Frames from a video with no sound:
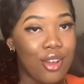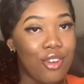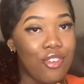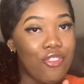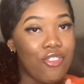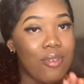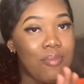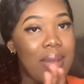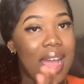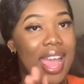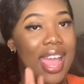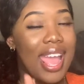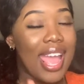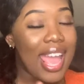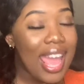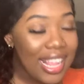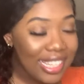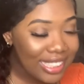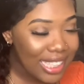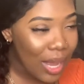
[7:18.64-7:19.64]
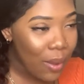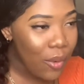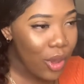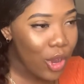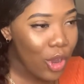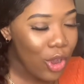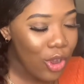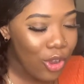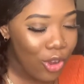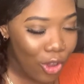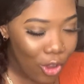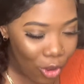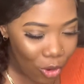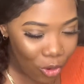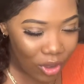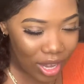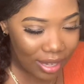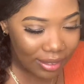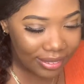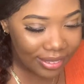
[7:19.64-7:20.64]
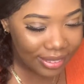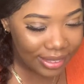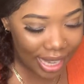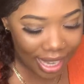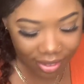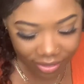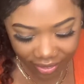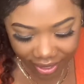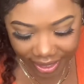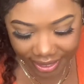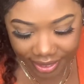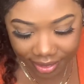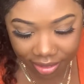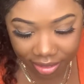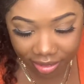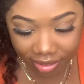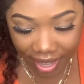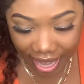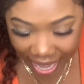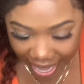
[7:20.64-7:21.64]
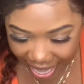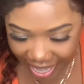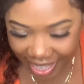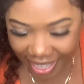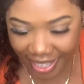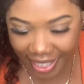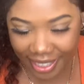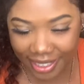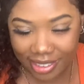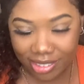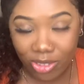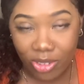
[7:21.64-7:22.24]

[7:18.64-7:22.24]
For my heads, I want to know if siphoning is valid.